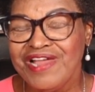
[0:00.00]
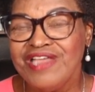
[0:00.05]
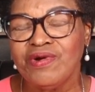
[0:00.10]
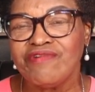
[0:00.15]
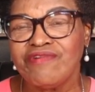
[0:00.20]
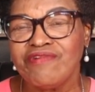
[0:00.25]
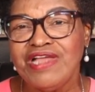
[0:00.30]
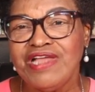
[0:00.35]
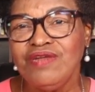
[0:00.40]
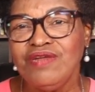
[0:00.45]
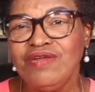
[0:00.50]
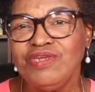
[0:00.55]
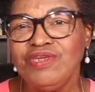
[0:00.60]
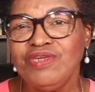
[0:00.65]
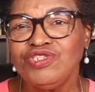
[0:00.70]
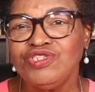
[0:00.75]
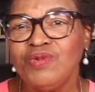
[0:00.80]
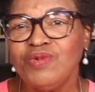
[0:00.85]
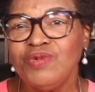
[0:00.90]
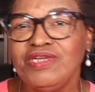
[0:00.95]
Right now, I
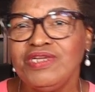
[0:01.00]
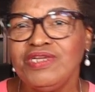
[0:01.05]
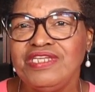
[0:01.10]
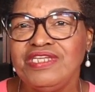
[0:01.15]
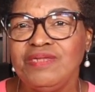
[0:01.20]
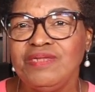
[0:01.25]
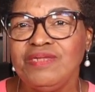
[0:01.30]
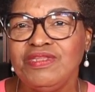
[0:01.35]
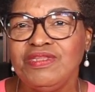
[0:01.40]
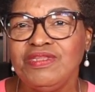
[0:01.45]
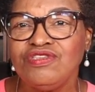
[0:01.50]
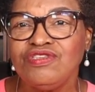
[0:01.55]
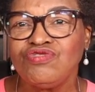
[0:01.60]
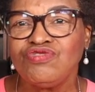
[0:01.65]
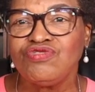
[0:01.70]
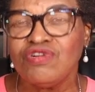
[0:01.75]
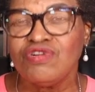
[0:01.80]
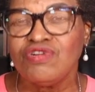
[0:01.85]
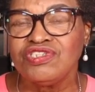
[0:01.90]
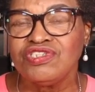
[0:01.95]
just want to deal with the
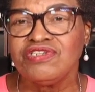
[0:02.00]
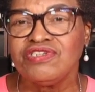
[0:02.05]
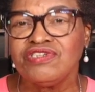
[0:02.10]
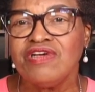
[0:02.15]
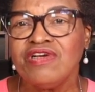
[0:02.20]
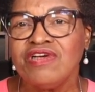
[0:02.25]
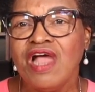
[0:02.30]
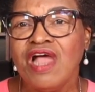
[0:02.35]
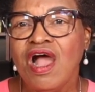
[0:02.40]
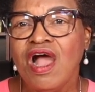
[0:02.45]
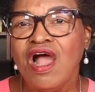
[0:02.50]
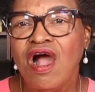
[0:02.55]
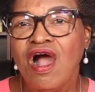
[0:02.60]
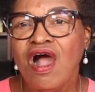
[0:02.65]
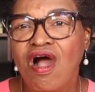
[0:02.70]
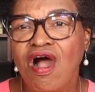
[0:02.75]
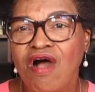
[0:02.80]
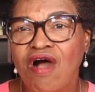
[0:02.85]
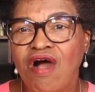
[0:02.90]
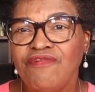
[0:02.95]
structure
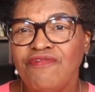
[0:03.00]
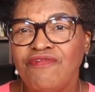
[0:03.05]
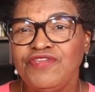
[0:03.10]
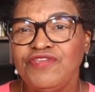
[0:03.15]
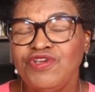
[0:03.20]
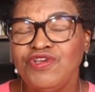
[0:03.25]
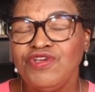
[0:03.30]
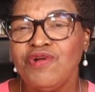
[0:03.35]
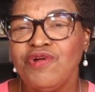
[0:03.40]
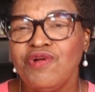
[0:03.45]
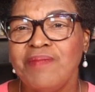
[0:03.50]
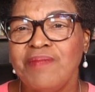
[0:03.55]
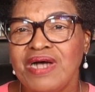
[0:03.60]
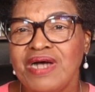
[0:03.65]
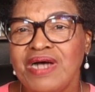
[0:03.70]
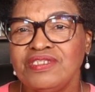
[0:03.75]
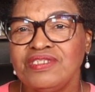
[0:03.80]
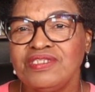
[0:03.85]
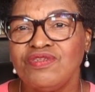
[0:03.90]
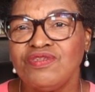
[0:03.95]
of your
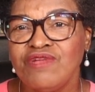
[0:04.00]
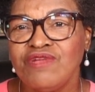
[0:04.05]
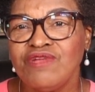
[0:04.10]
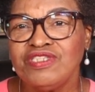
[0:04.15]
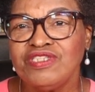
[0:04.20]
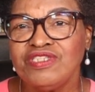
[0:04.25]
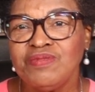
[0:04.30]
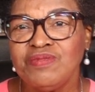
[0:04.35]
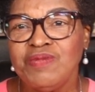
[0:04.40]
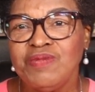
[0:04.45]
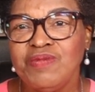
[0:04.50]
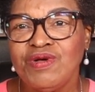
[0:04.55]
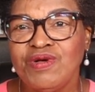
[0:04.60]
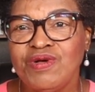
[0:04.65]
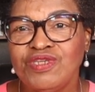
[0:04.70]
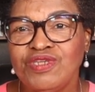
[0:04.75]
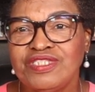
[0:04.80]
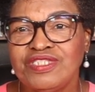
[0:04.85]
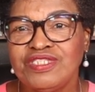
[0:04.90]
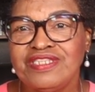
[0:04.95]
master resume
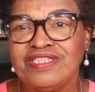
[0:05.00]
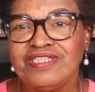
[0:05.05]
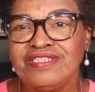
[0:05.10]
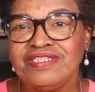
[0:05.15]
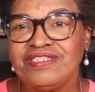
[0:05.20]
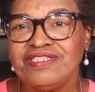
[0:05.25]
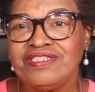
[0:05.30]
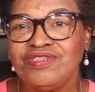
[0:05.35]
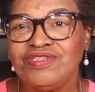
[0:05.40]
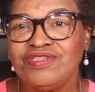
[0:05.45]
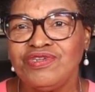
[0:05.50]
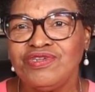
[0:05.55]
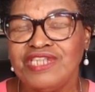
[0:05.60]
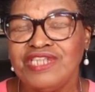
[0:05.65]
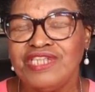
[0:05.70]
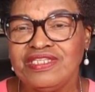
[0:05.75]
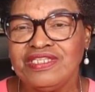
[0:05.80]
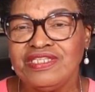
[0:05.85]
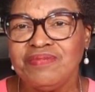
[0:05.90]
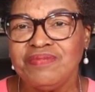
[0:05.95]
because this is your
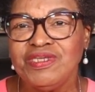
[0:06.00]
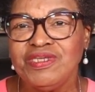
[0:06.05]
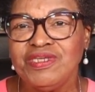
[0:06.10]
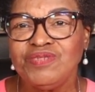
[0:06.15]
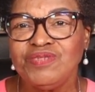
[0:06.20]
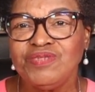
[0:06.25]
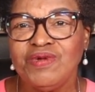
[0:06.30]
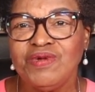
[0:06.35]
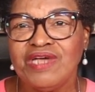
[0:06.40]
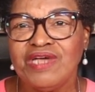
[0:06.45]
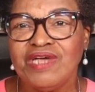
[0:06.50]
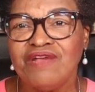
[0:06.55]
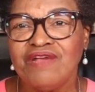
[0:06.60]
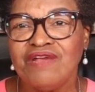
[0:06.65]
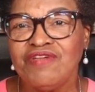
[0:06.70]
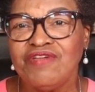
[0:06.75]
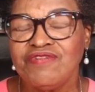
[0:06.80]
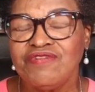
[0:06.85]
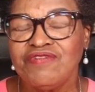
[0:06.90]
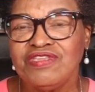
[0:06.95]
database. We want to have
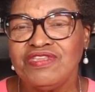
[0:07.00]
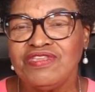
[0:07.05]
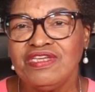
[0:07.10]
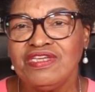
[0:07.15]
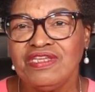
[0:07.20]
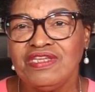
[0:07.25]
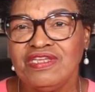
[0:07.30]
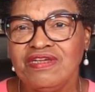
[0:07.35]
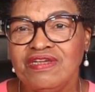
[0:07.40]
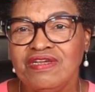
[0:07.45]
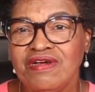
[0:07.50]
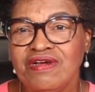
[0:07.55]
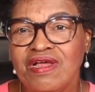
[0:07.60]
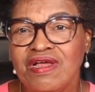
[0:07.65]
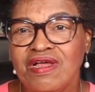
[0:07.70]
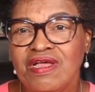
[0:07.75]
everything in here.